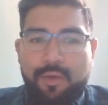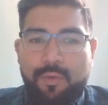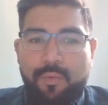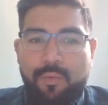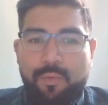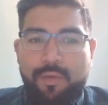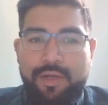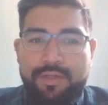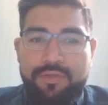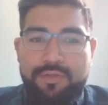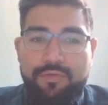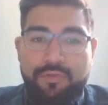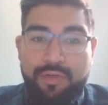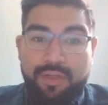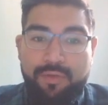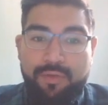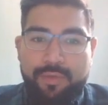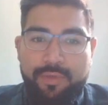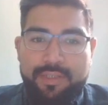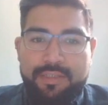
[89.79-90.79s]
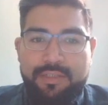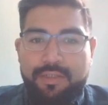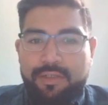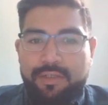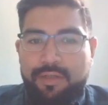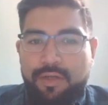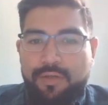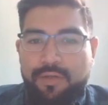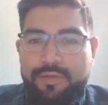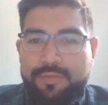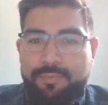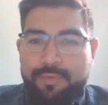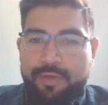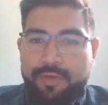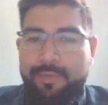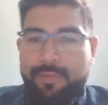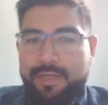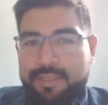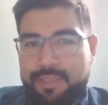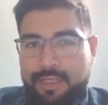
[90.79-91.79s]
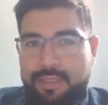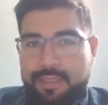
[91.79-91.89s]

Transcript: one tree which looks pretty much